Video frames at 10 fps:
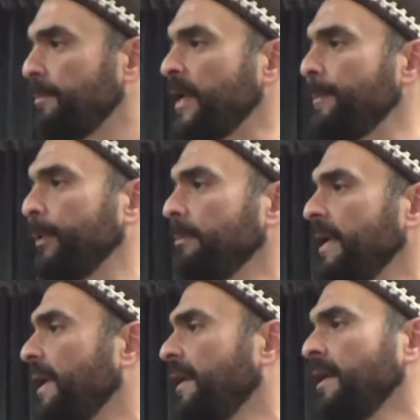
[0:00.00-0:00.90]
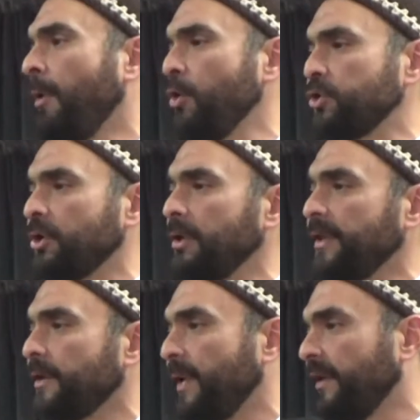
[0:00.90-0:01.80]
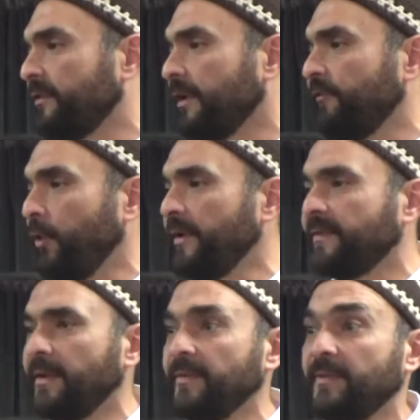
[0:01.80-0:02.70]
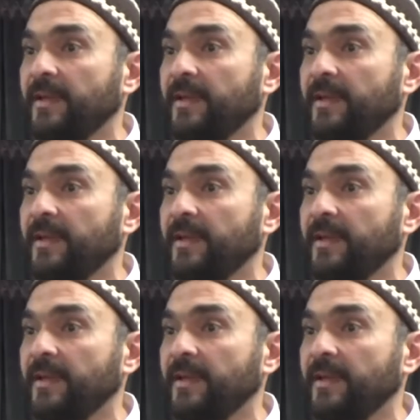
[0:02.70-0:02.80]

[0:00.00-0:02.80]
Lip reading: people may get emotional, they raise their voices,